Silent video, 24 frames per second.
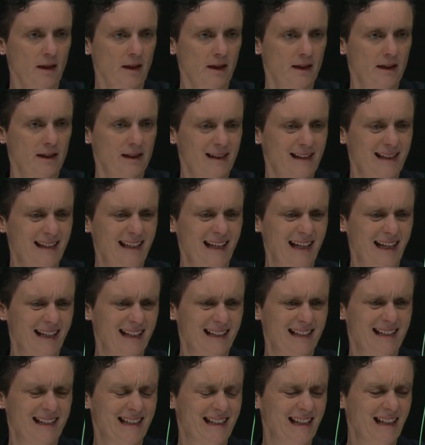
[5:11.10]

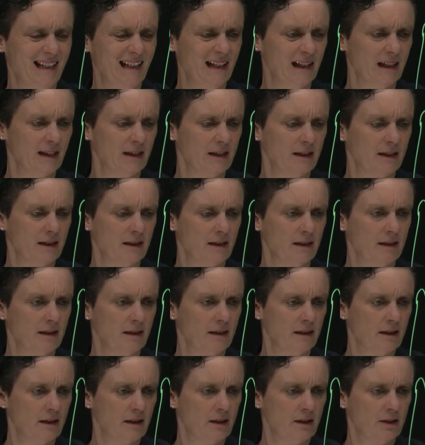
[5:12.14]
CIC.
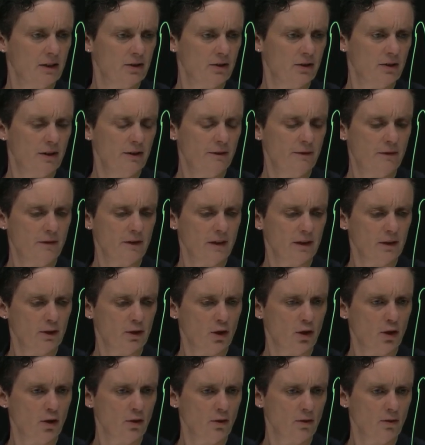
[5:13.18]
So different
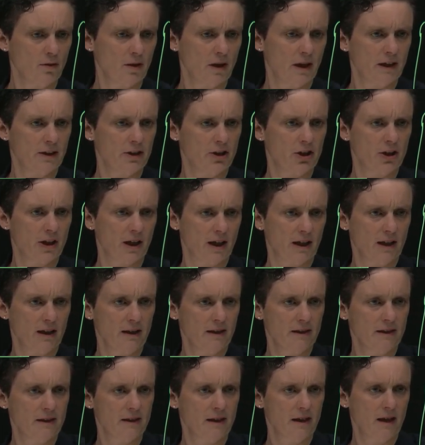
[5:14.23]
chloride
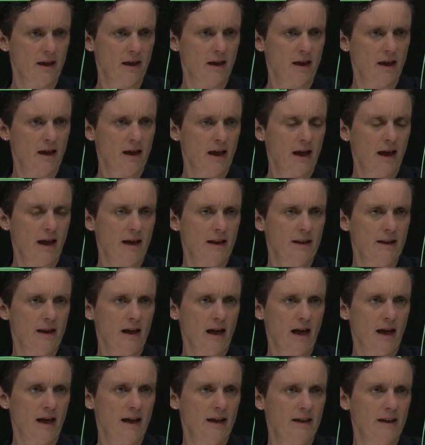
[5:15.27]
channels. And the
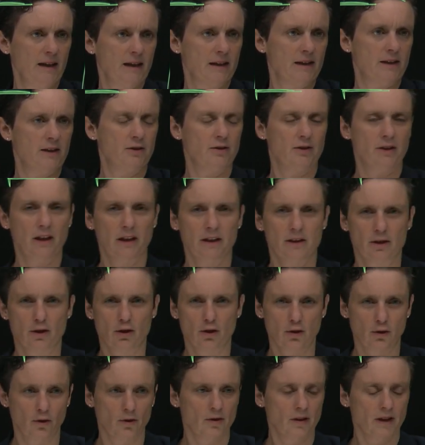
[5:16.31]
idea is you get
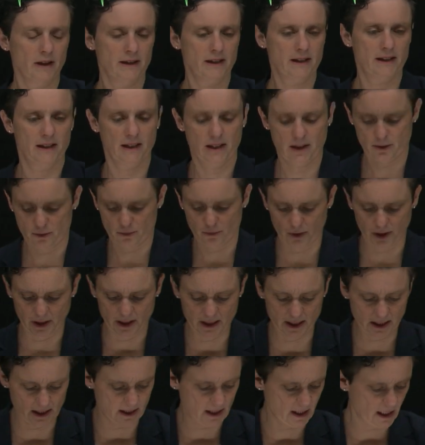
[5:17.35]
chloride
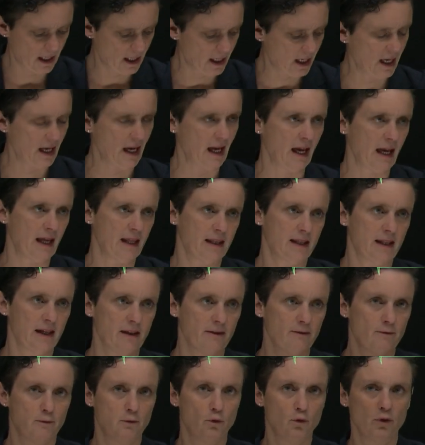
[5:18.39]
secreted and
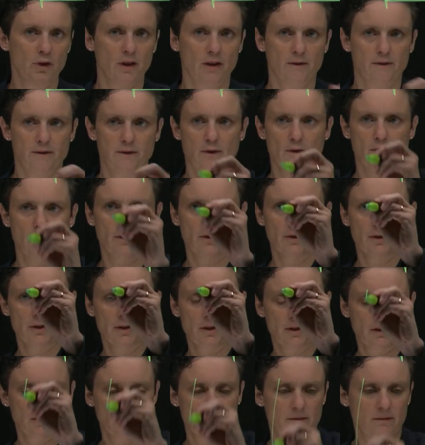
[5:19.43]
then water
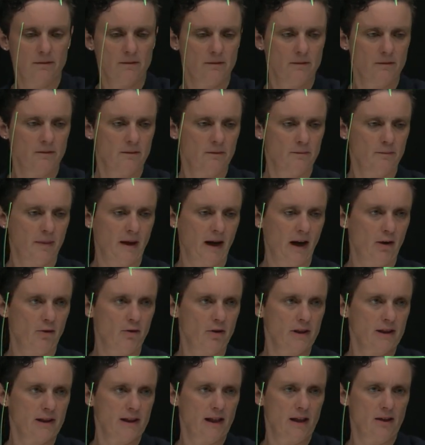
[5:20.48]
follows
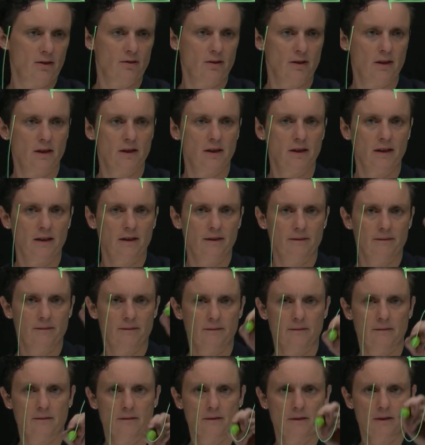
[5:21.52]
paracellularly.
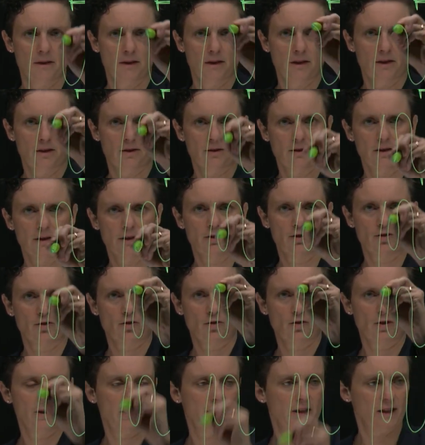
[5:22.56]
So let's
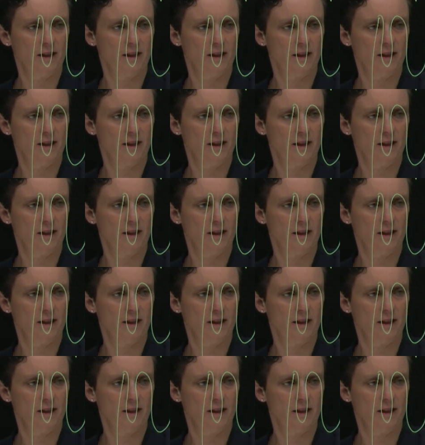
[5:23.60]
draw in here